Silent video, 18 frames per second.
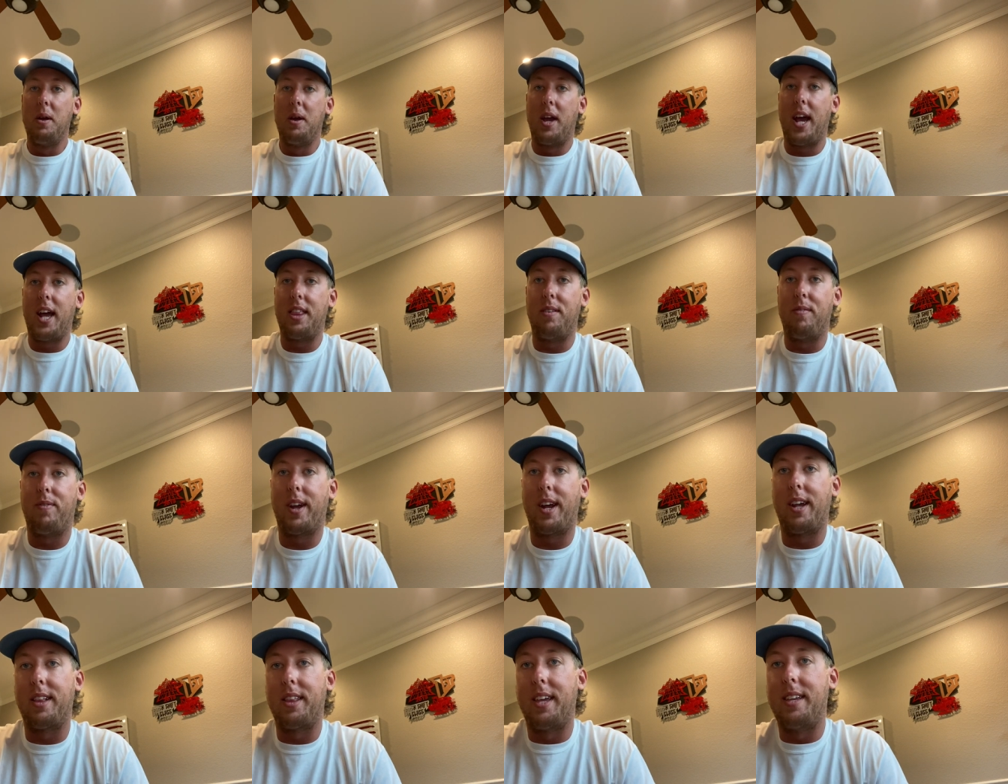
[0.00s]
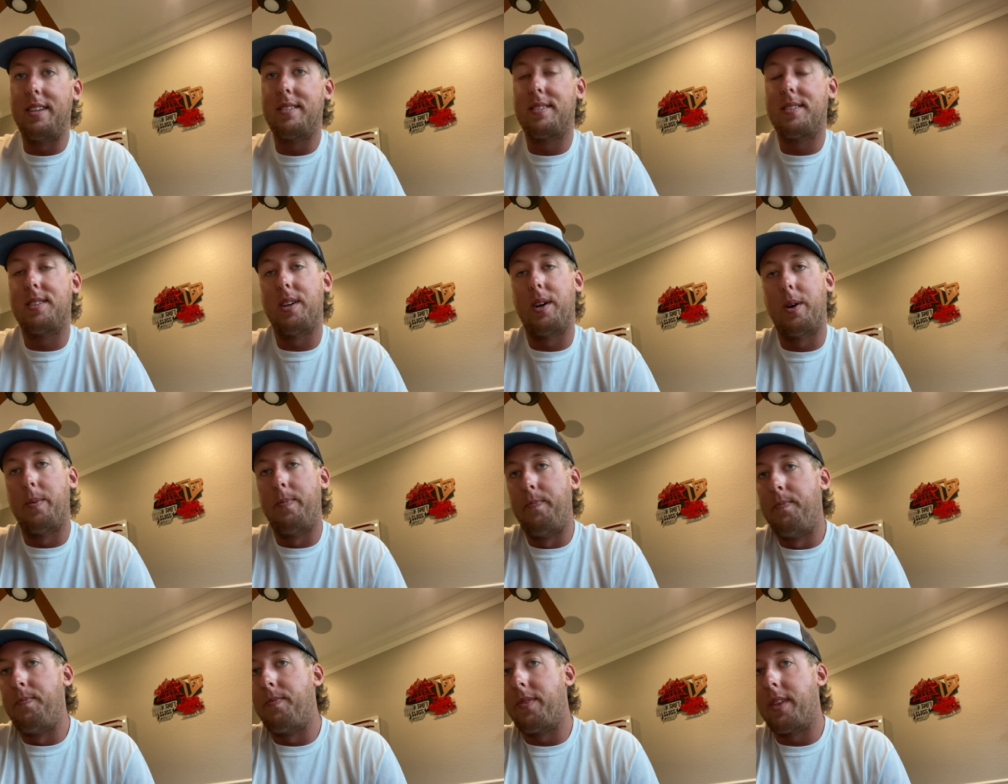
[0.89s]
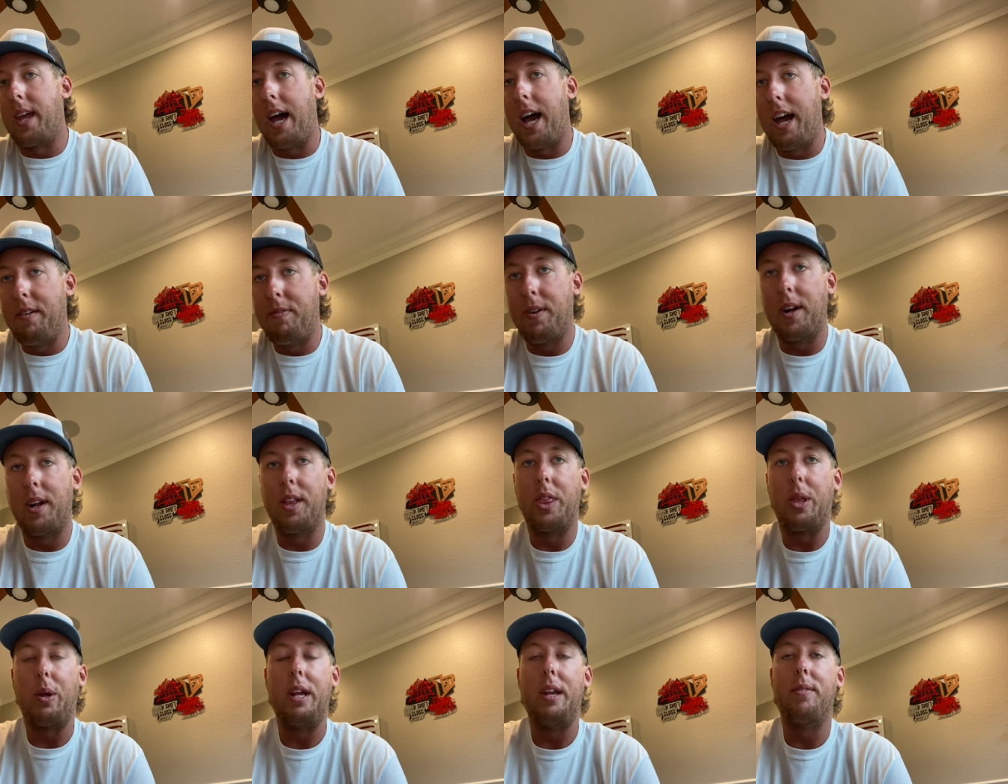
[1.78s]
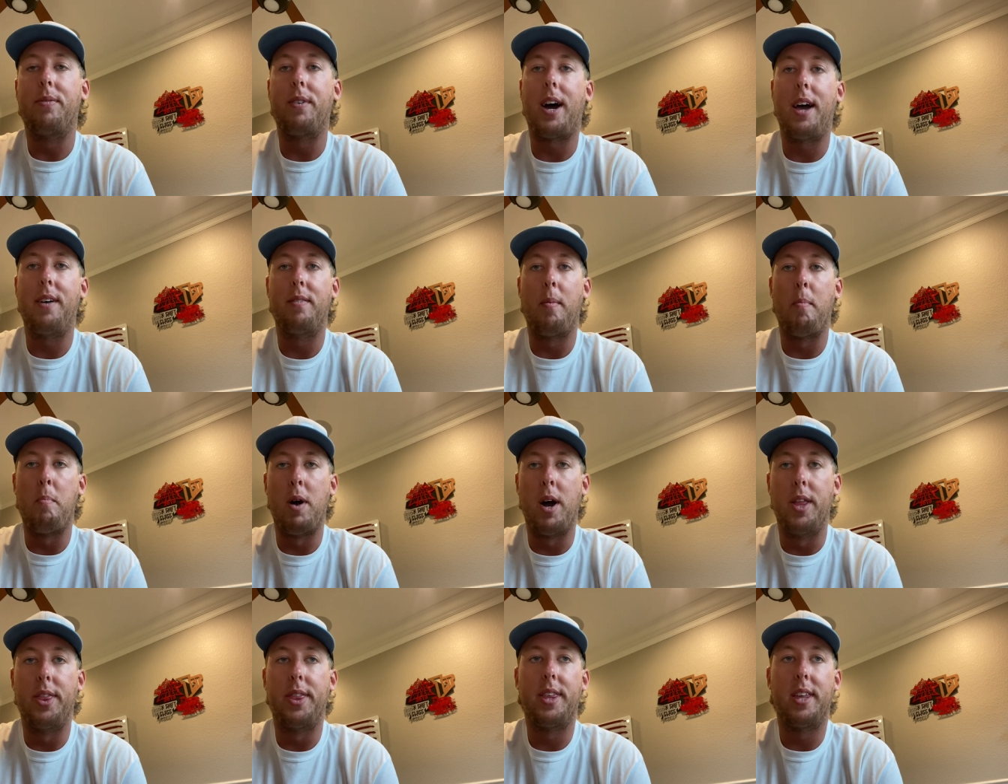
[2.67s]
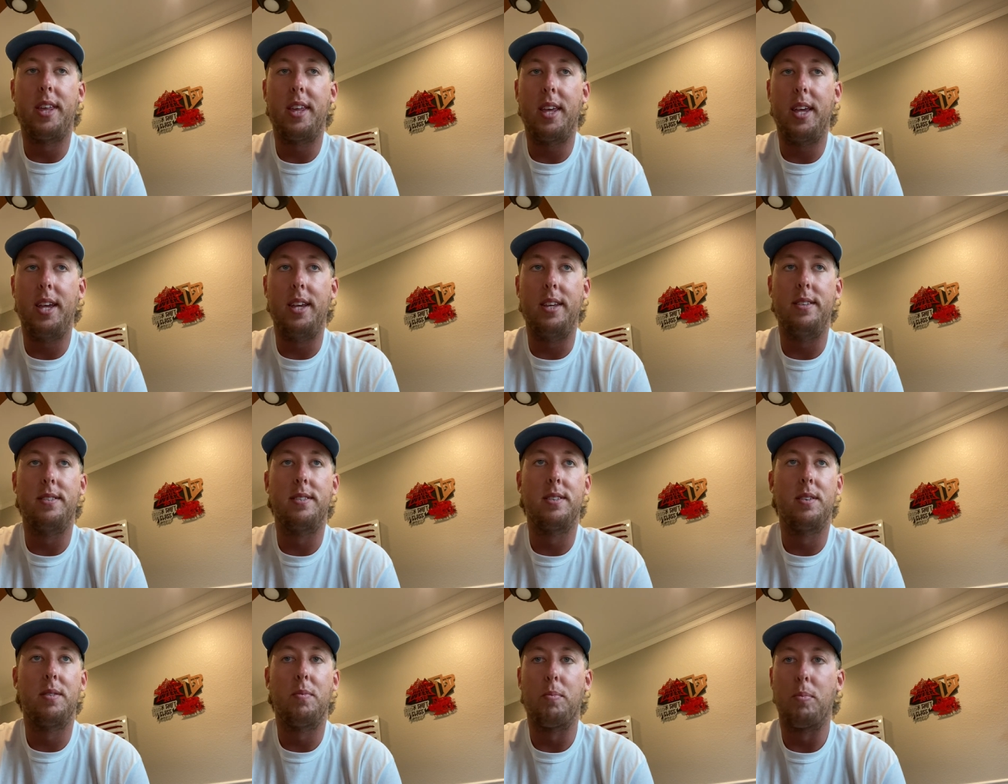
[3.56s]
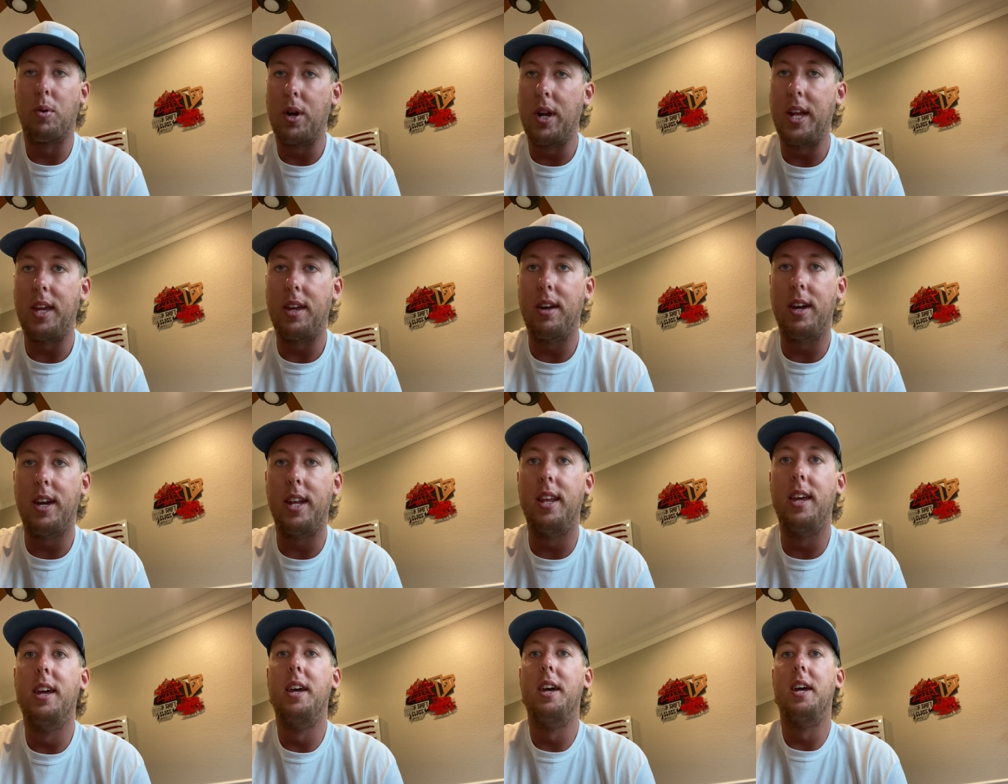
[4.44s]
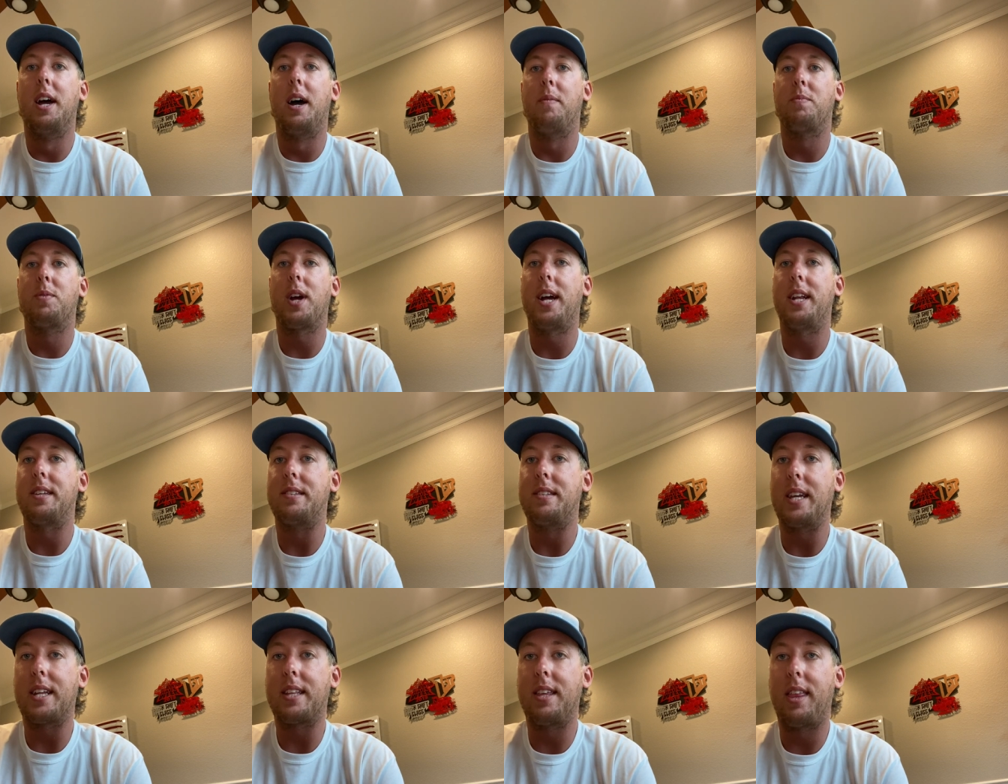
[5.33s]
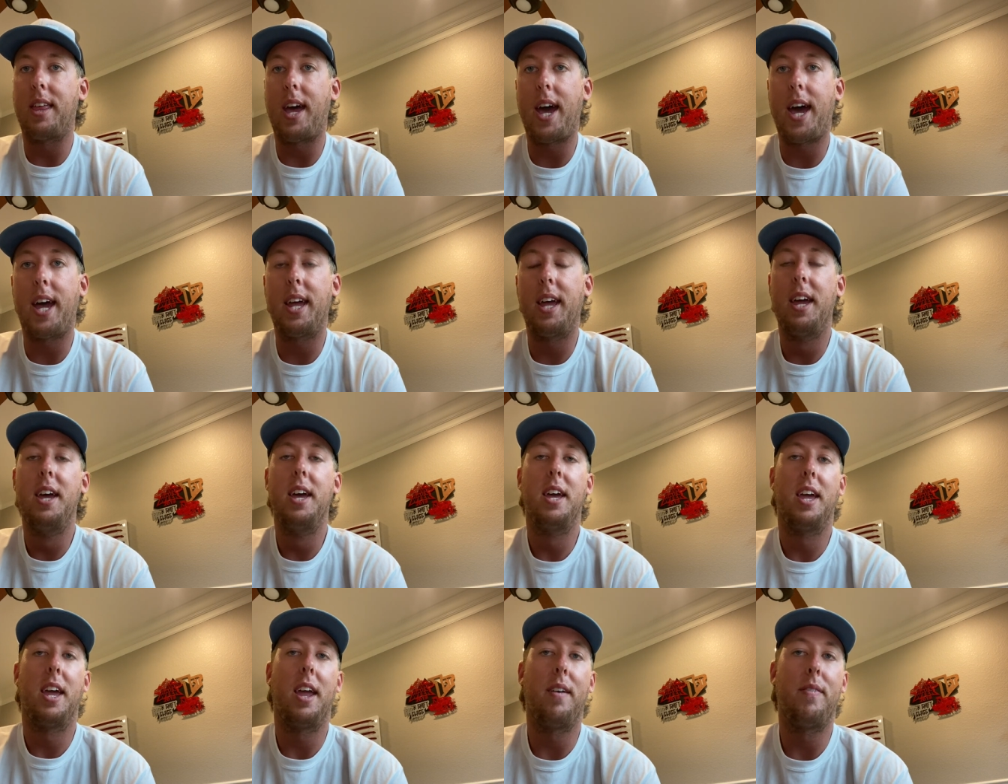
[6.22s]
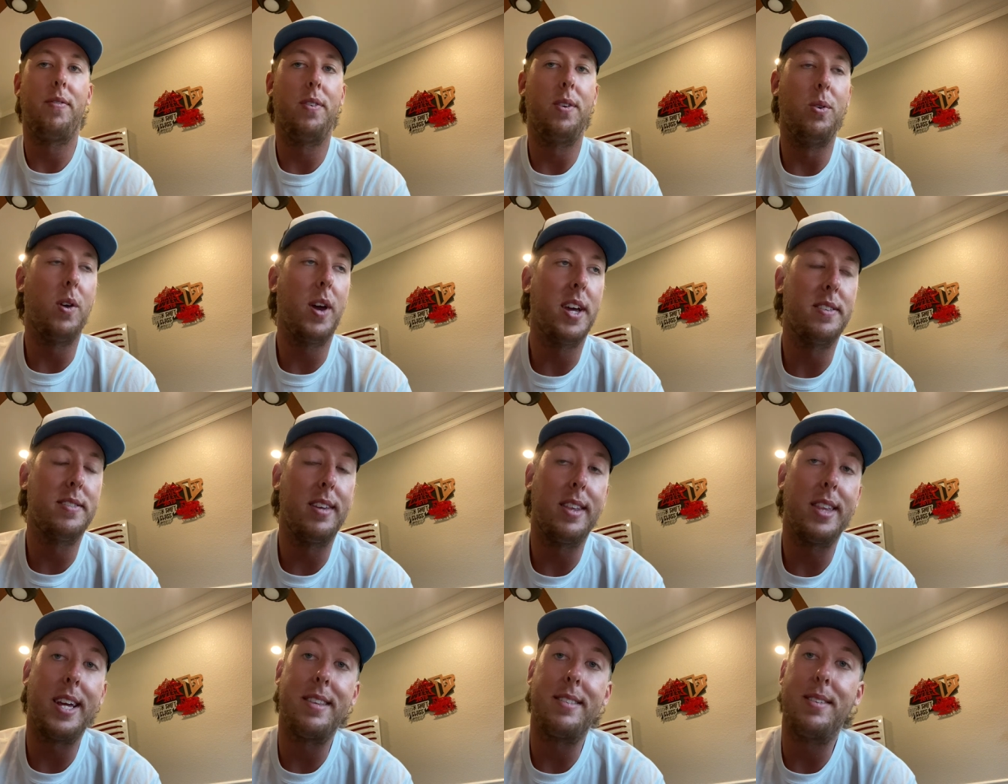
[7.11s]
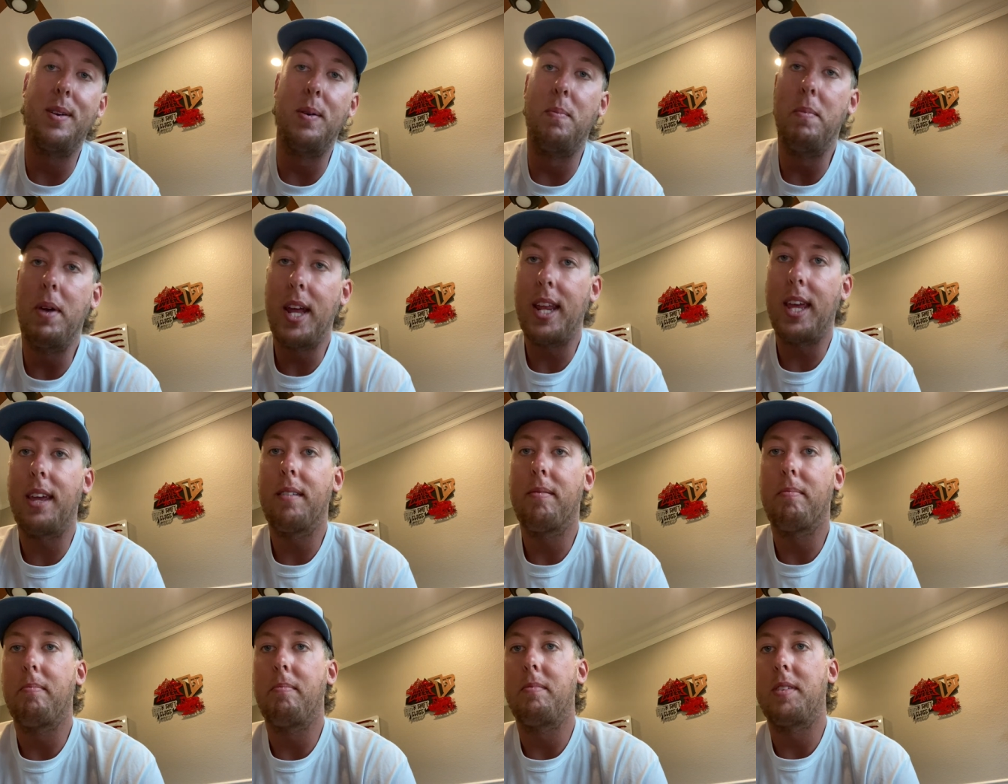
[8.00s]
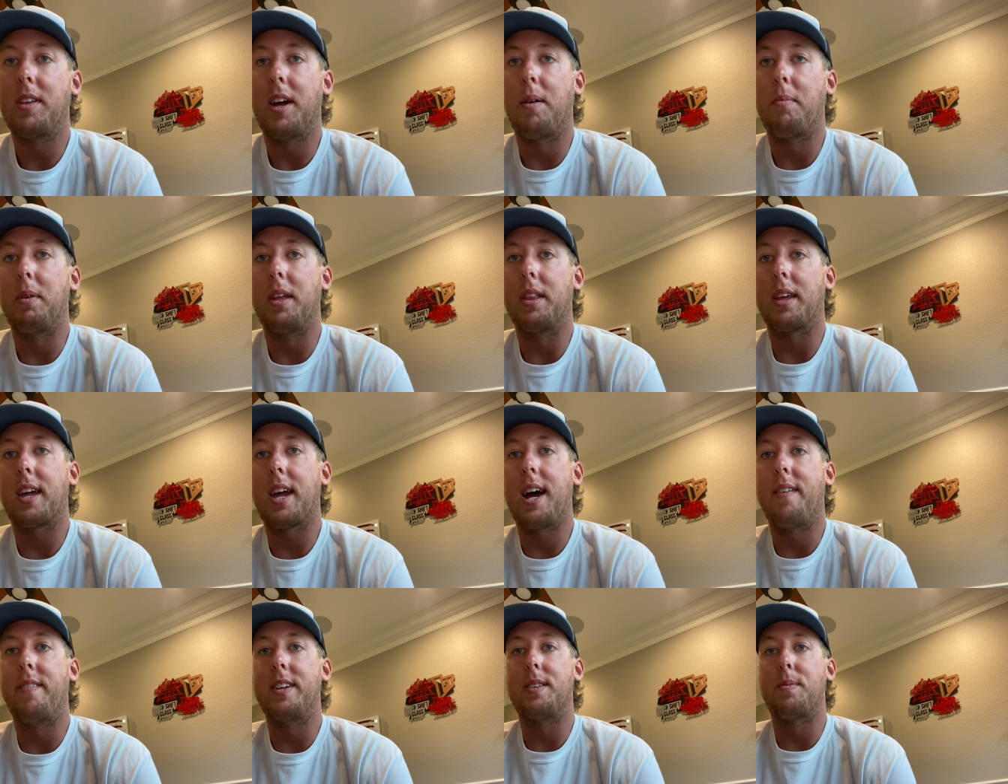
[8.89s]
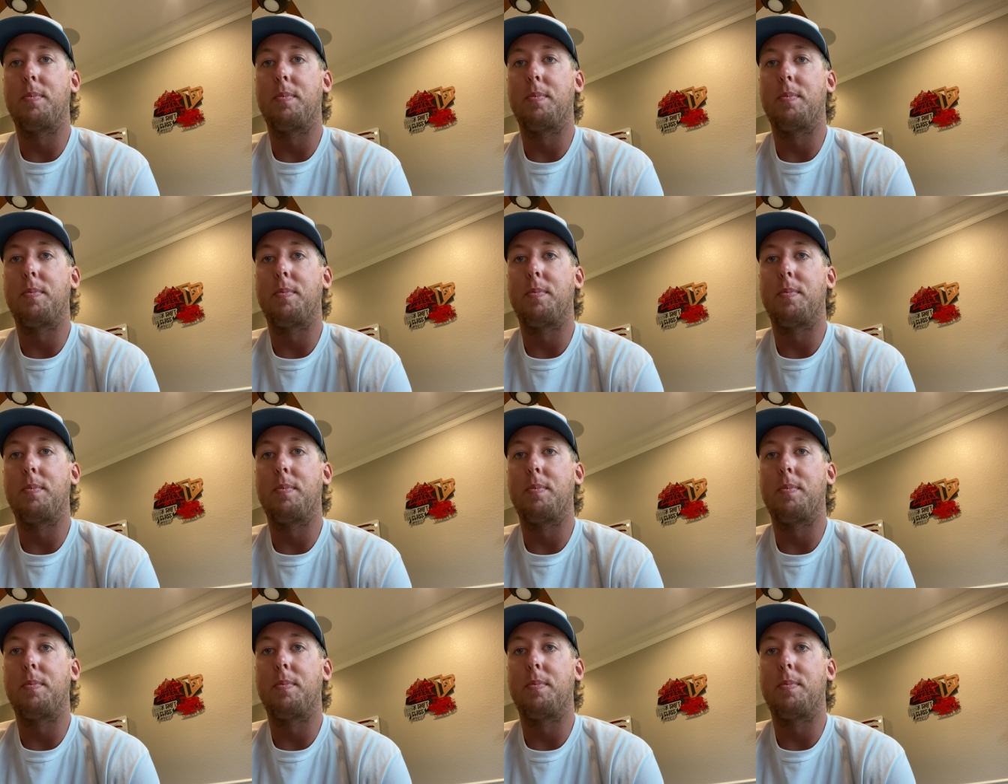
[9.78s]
at the very least. So I figured three to five a month is pretty good trying to stick to that. If you guys think that's too many, tell me in the comments